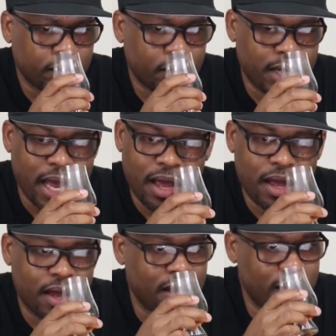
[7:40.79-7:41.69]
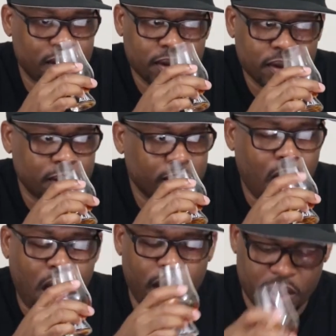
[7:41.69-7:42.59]
Yeah.
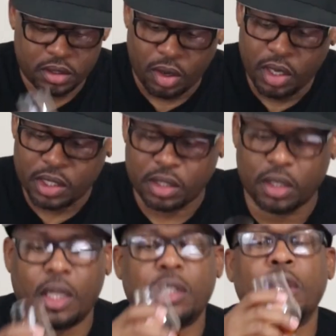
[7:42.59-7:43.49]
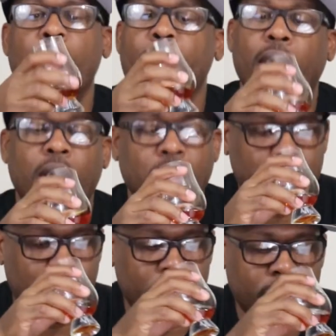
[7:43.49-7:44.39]
All right, so listen, let's go, man. Let's
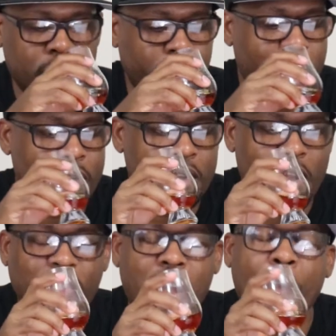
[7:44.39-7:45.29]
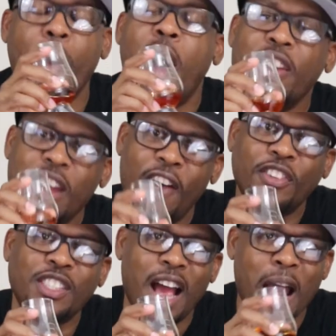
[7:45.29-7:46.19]
go. We have enough time.
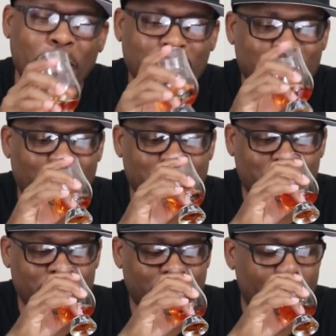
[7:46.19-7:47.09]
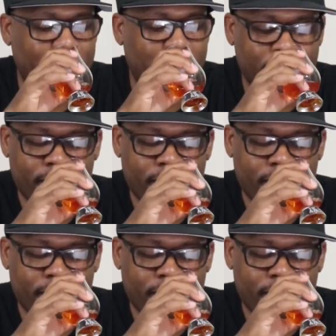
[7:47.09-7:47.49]
Enough time. Let's go see what it's all about.